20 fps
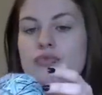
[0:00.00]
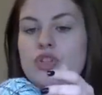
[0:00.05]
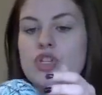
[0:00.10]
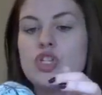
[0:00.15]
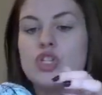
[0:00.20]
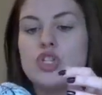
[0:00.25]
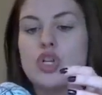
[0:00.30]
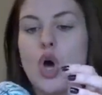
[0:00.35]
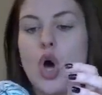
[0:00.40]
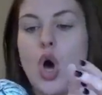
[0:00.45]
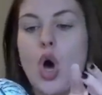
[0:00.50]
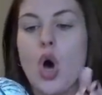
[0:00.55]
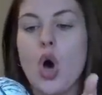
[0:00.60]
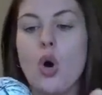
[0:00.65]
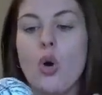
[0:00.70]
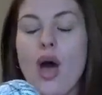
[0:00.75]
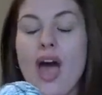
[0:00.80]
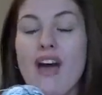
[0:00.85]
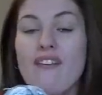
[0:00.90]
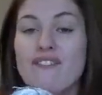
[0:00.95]

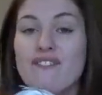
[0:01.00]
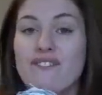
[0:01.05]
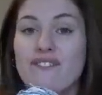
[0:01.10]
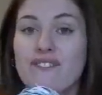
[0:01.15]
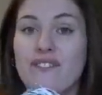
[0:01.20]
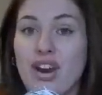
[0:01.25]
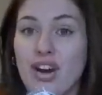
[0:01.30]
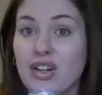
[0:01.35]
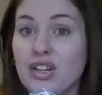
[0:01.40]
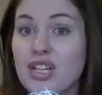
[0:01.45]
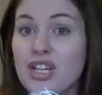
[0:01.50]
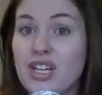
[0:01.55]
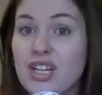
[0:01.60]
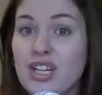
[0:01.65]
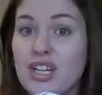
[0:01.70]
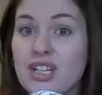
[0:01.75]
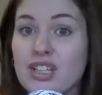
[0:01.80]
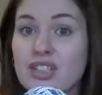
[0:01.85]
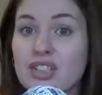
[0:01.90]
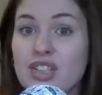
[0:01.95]
So a
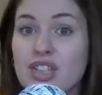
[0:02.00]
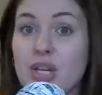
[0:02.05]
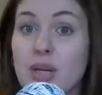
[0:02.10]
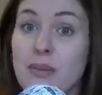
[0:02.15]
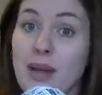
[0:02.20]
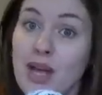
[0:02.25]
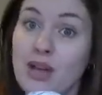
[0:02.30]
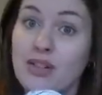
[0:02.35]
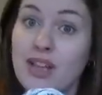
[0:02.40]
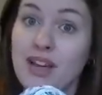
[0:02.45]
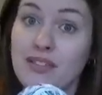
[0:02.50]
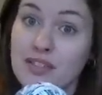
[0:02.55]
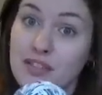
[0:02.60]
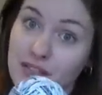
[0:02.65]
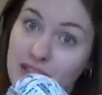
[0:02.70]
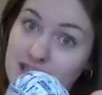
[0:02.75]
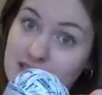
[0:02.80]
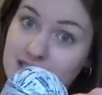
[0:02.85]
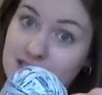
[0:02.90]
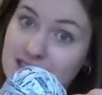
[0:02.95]
fairly good amount left of
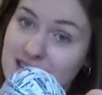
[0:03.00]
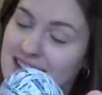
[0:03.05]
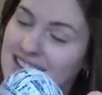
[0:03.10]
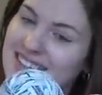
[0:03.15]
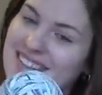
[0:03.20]
this.